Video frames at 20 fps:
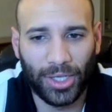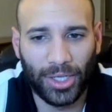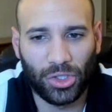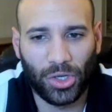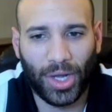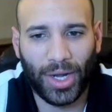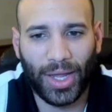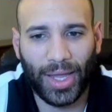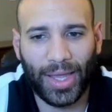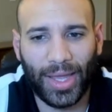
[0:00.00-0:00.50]
and
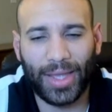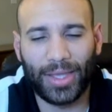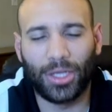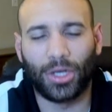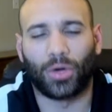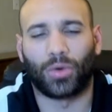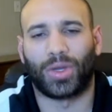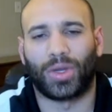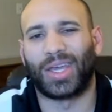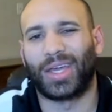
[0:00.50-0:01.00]
trying to, you
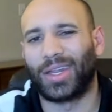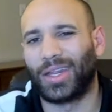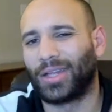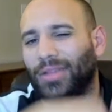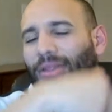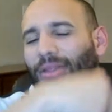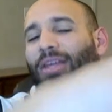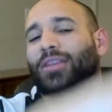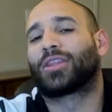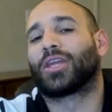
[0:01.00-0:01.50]
know,
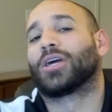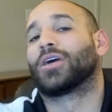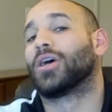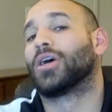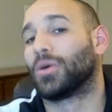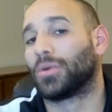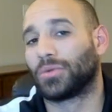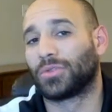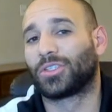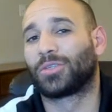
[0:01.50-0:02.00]
get their
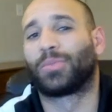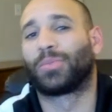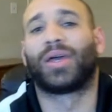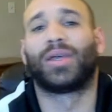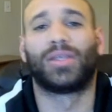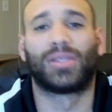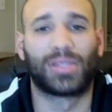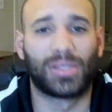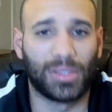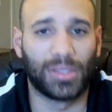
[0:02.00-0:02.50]
own
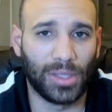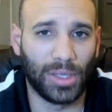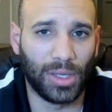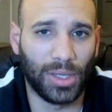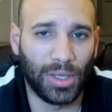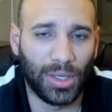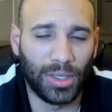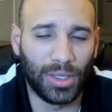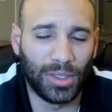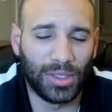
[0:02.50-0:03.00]
space
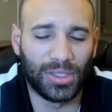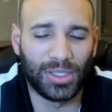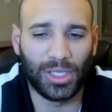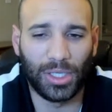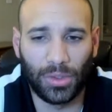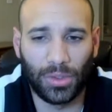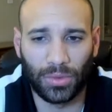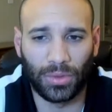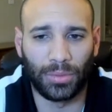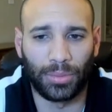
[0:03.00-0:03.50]
in the
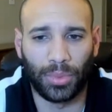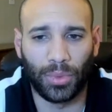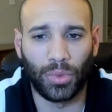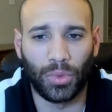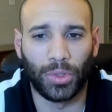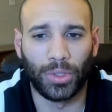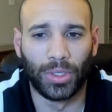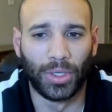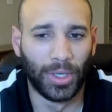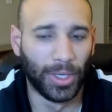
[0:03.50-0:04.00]
center of the
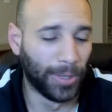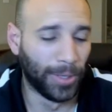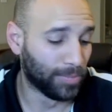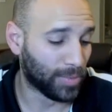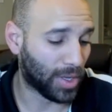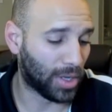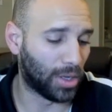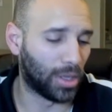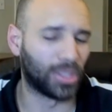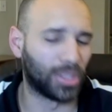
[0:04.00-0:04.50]
board.
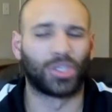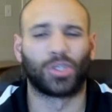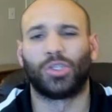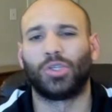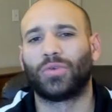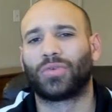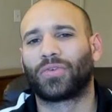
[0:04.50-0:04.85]
So you